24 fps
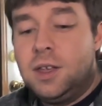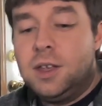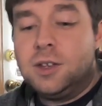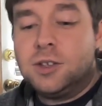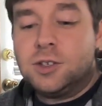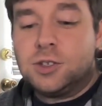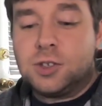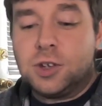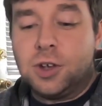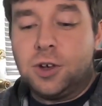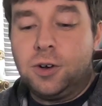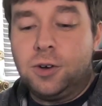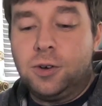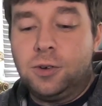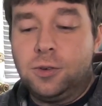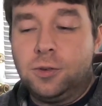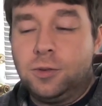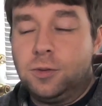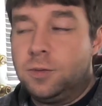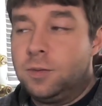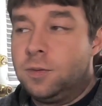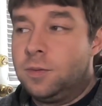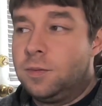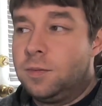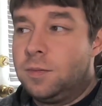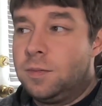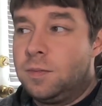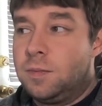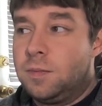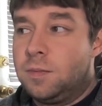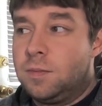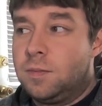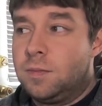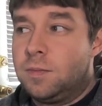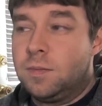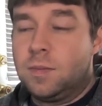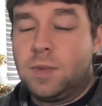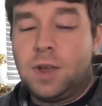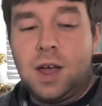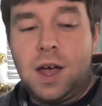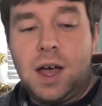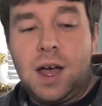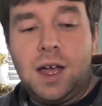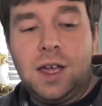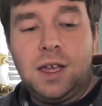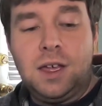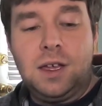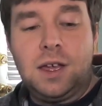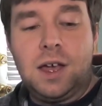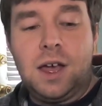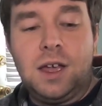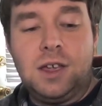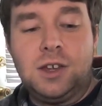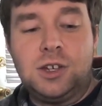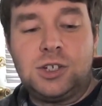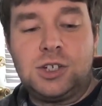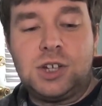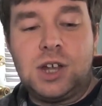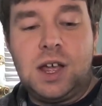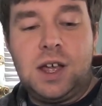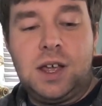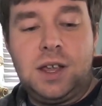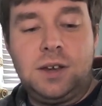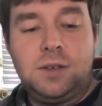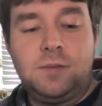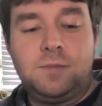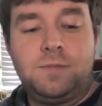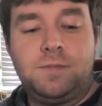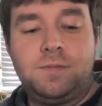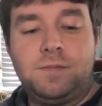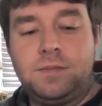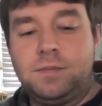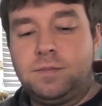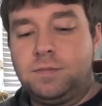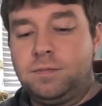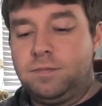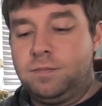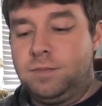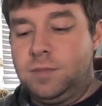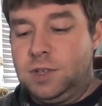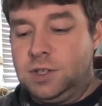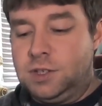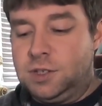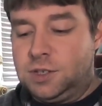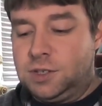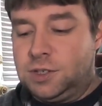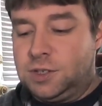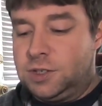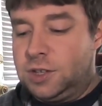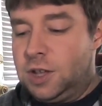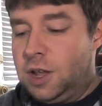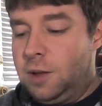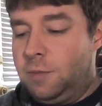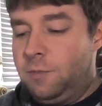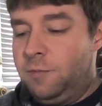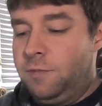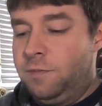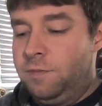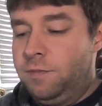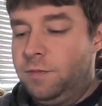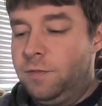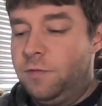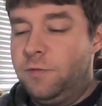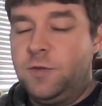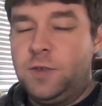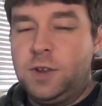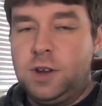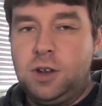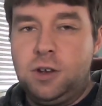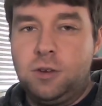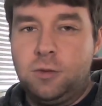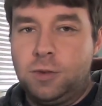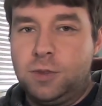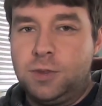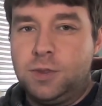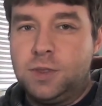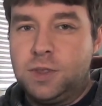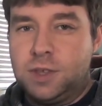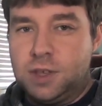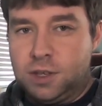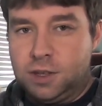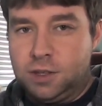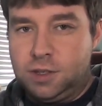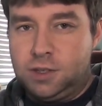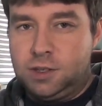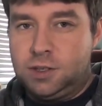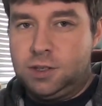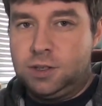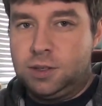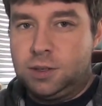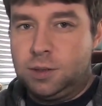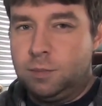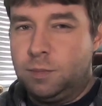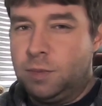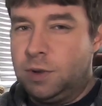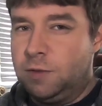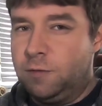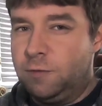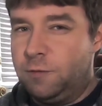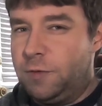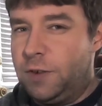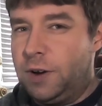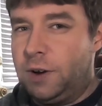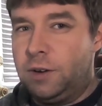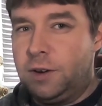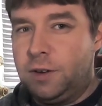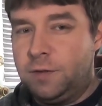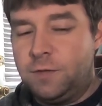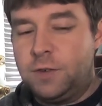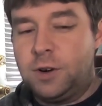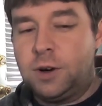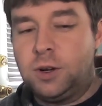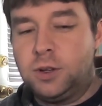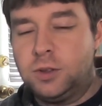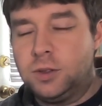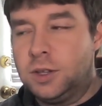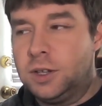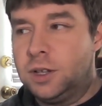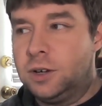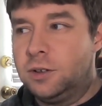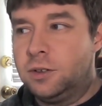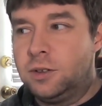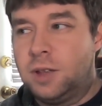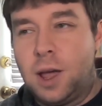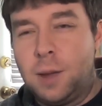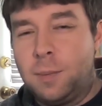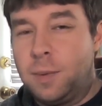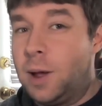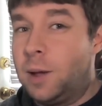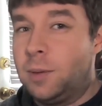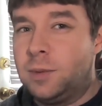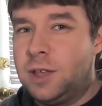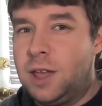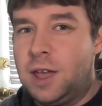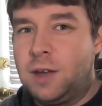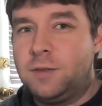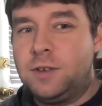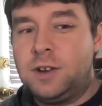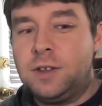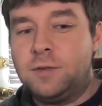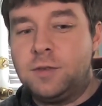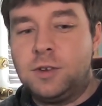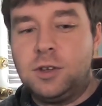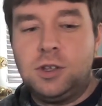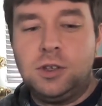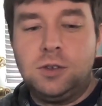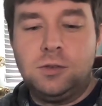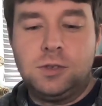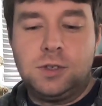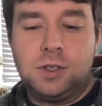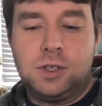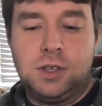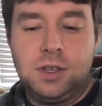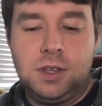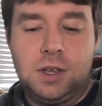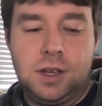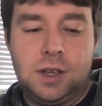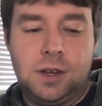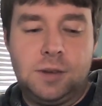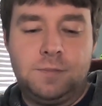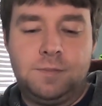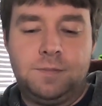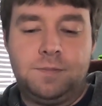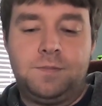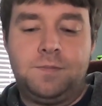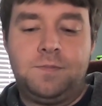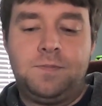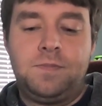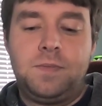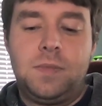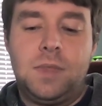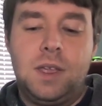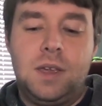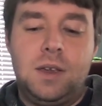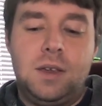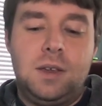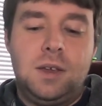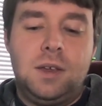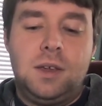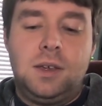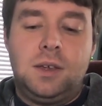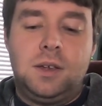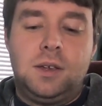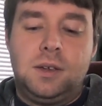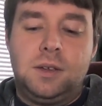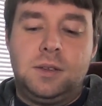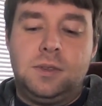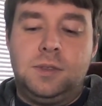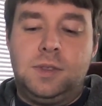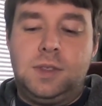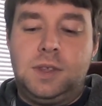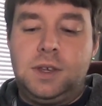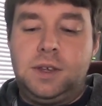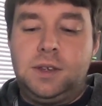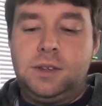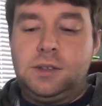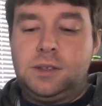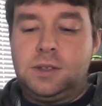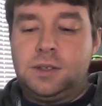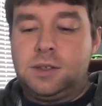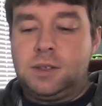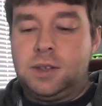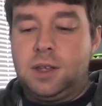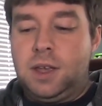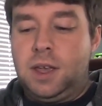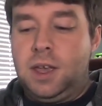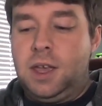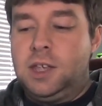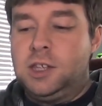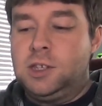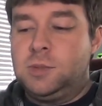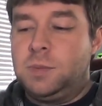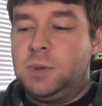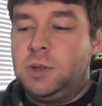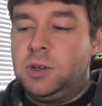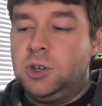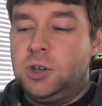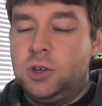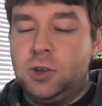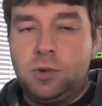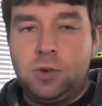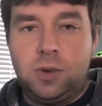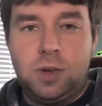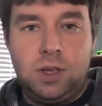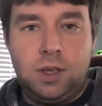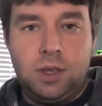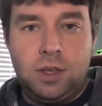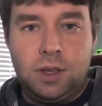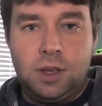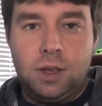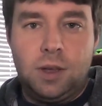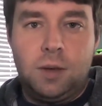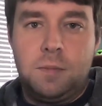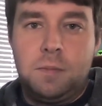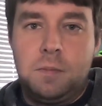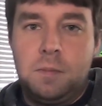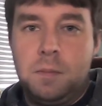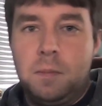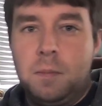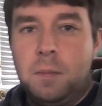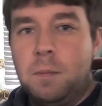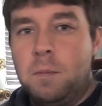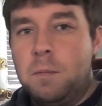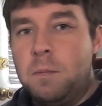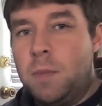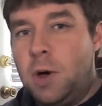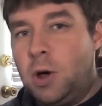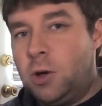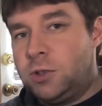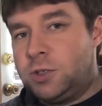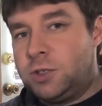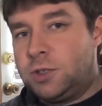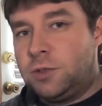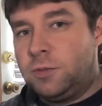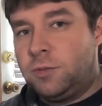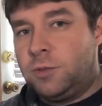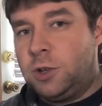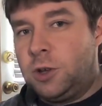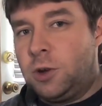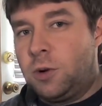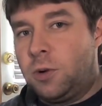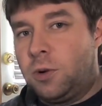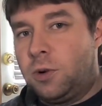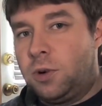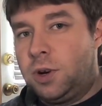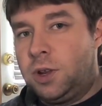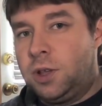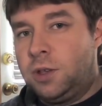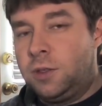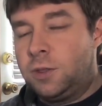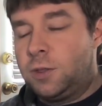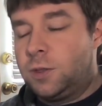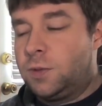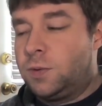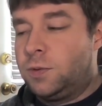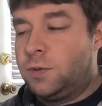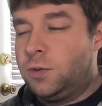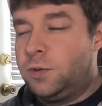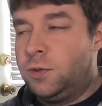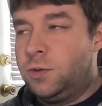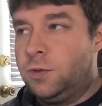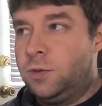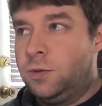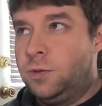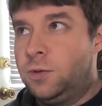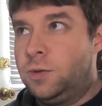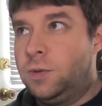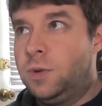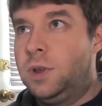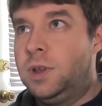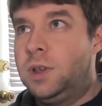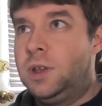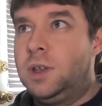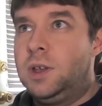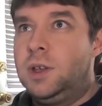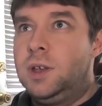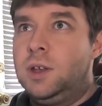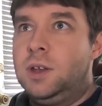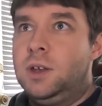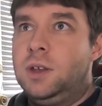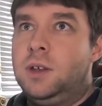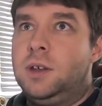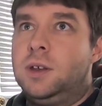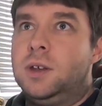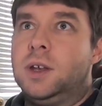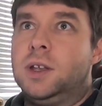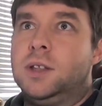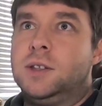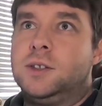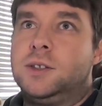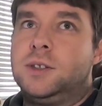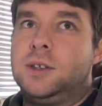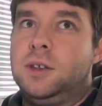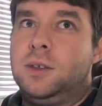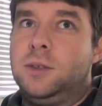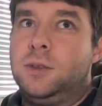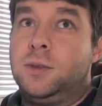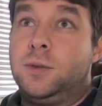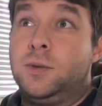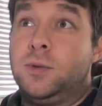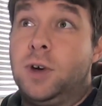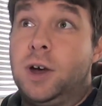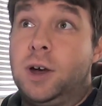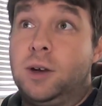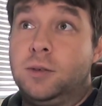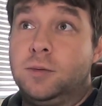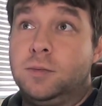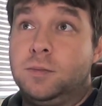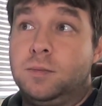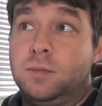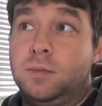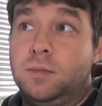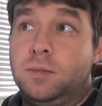So I shot some video with this, but very, very little. I probably haven't even used it yet. This has been doing most of the recording through, throughout